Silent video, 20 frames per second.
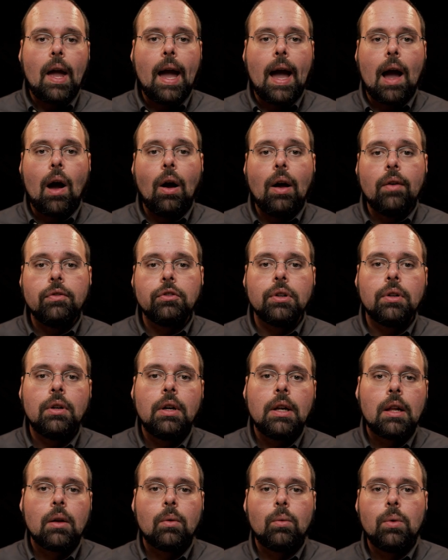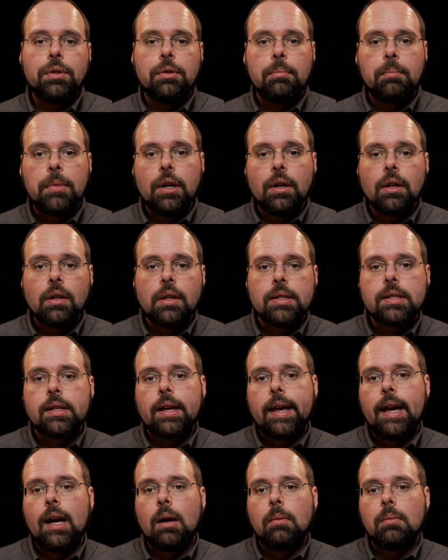However, with a
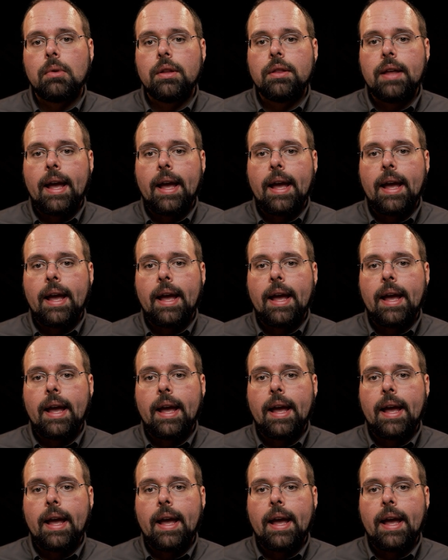mirrorless camera,